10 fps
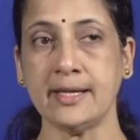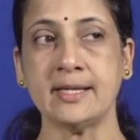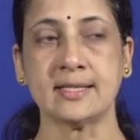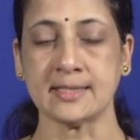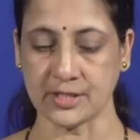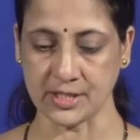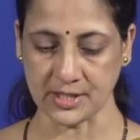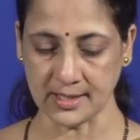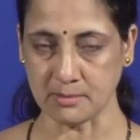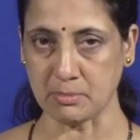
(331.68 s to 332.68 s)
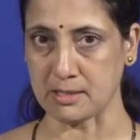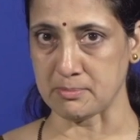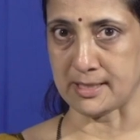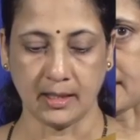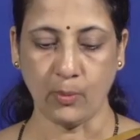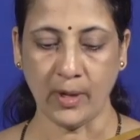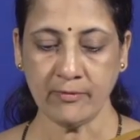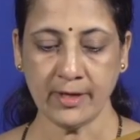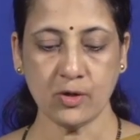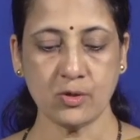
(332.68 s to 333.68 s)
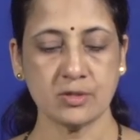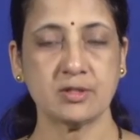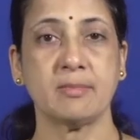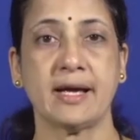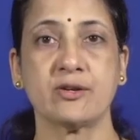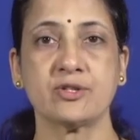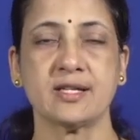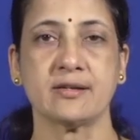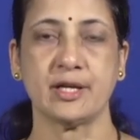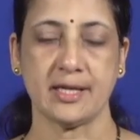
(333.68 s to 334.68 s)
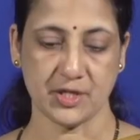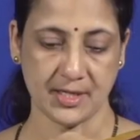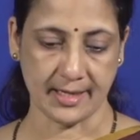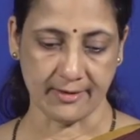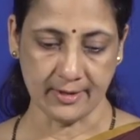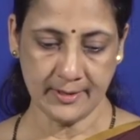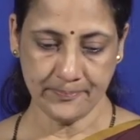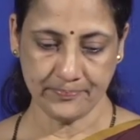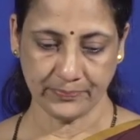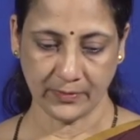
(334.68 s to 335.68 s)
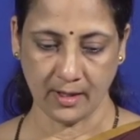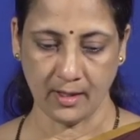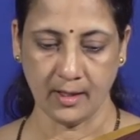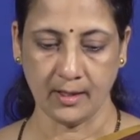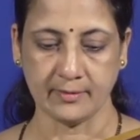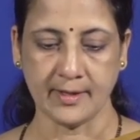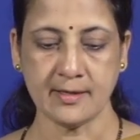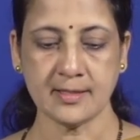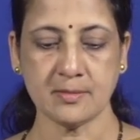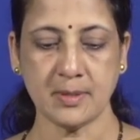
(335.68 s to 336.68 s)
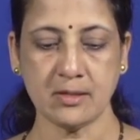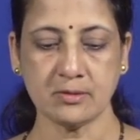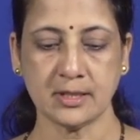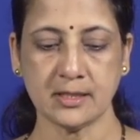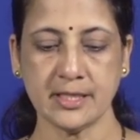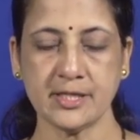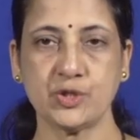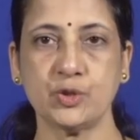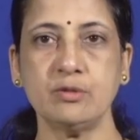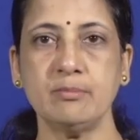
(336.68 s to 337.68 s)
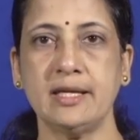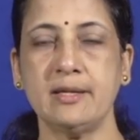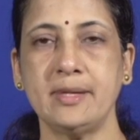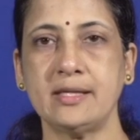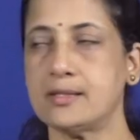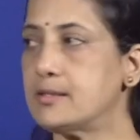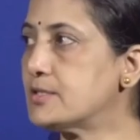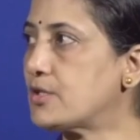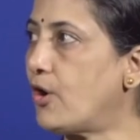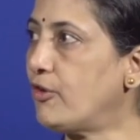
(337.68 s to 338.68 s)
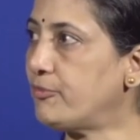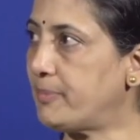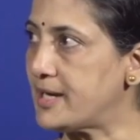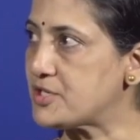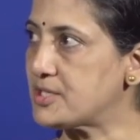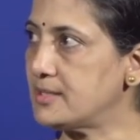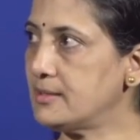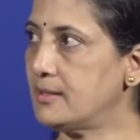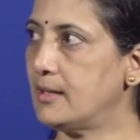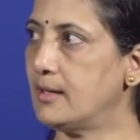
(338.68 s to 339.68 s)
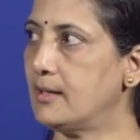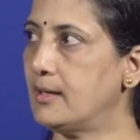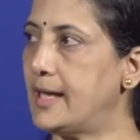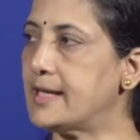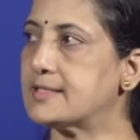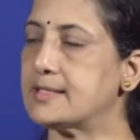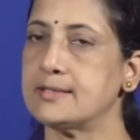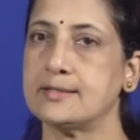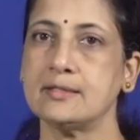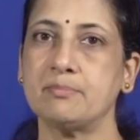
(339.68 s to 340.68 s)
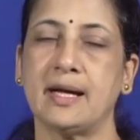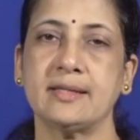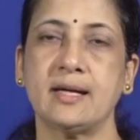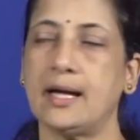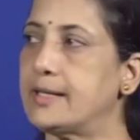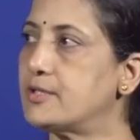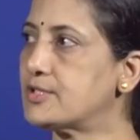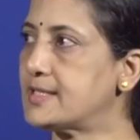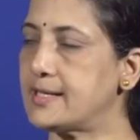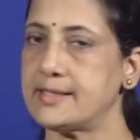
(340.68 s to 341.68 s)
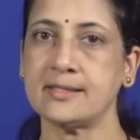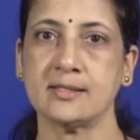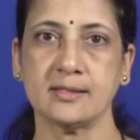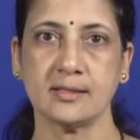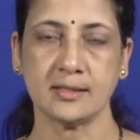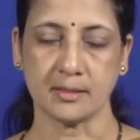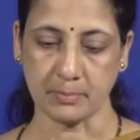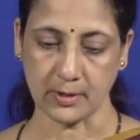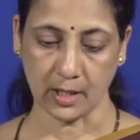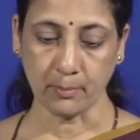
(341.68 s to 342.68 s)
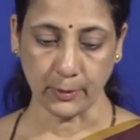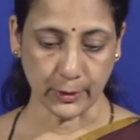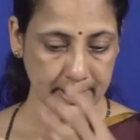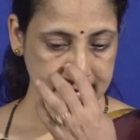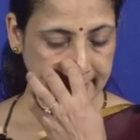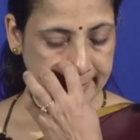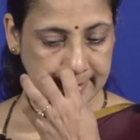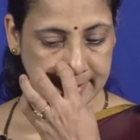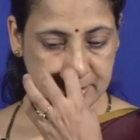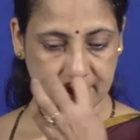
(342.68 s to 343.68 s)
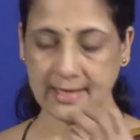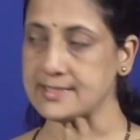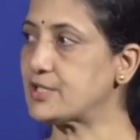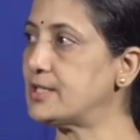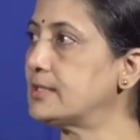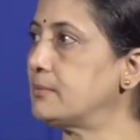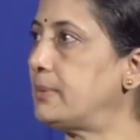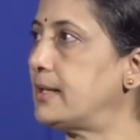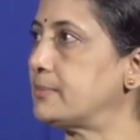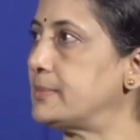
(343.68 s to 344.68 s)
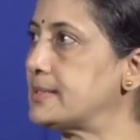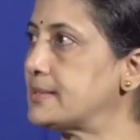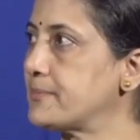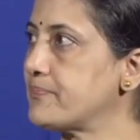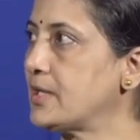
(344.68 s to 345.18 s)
interstitial compartment. Now, when we go to the microcirculation level, there is about 32 millimeters of pressure exerted by the hydrostatic component in the intravascular compartment.